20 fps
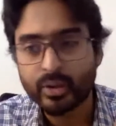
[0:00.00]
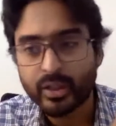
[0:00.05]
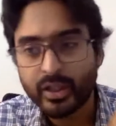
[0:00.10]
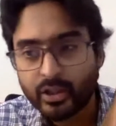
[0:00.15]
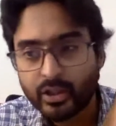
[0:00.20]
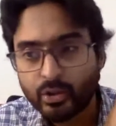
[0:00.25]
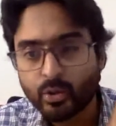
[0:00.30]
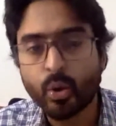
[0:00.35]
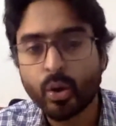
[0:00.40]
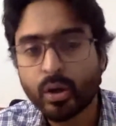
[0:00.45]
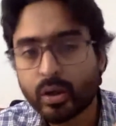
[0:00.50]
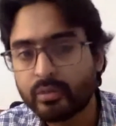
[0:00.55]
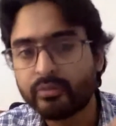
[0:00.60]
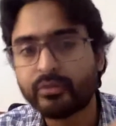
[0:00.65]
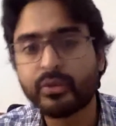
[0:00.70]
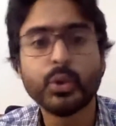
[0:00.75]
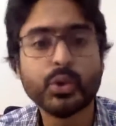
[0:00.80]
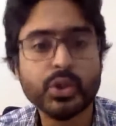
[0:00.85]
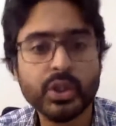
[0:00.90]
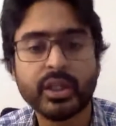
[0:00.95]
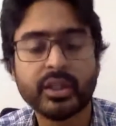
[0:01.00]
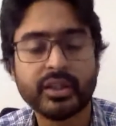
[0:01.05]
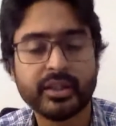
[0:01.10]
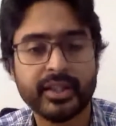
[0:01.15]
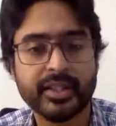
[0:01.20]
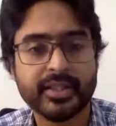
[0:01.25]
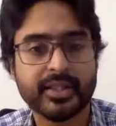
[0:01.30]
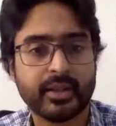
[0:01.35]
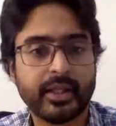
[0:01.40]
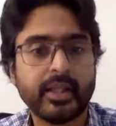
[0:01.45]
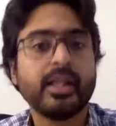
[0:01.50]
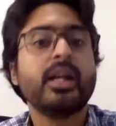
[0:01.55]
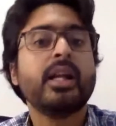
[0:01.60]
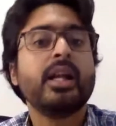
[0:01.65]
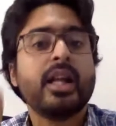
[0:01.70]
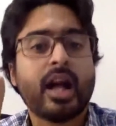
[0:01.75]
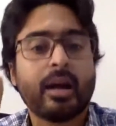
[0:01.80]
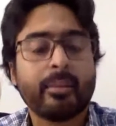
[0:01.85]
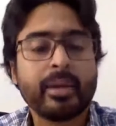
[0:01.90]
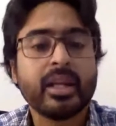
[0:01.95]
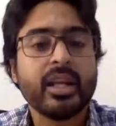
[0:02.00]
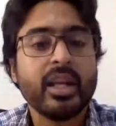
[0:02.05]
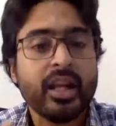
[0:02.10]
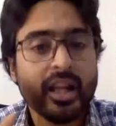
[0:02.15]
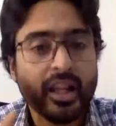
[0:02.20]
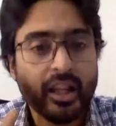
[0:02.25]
no confusion in this, right? I mean,